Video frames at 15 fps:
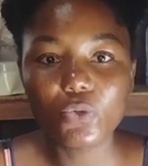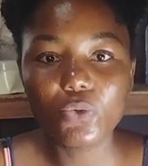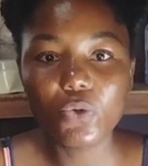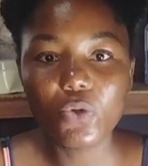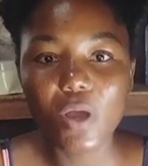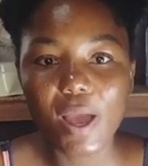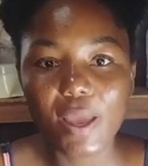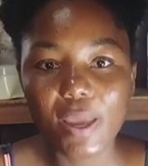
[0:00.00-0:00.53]

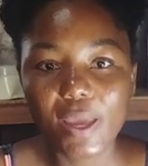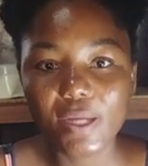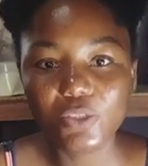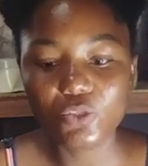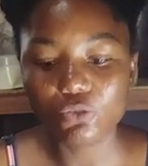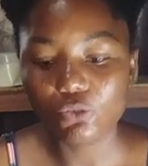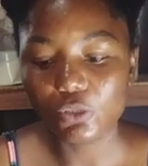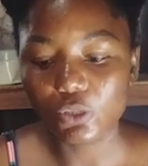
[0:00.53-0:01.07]
go ahead
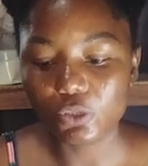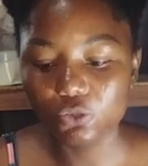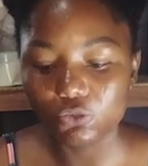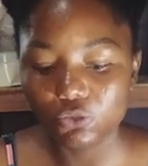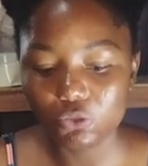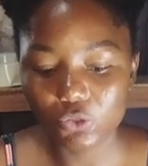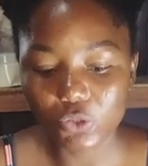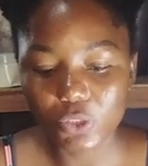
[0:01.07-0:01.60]
to
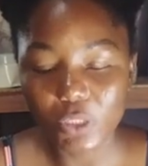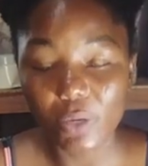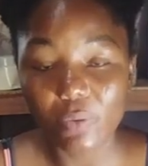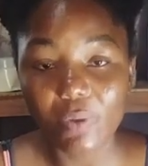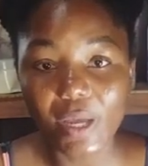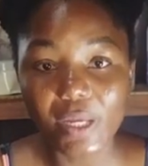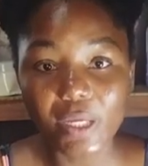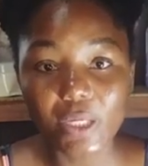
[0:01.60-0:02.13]
introduce
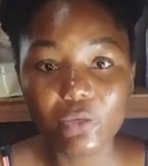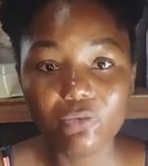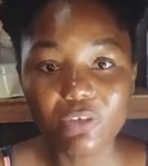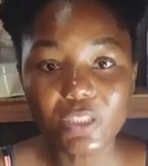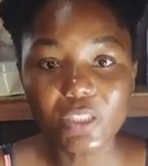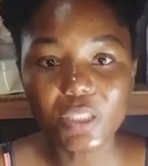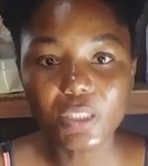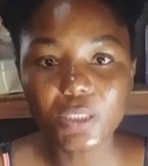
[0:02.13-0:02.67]
our
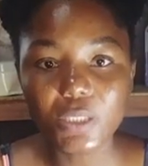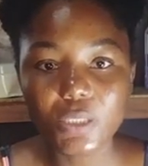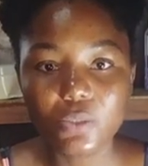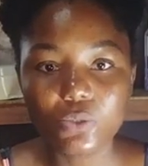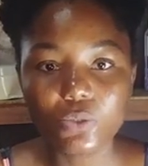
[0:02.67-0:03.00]
ingredients,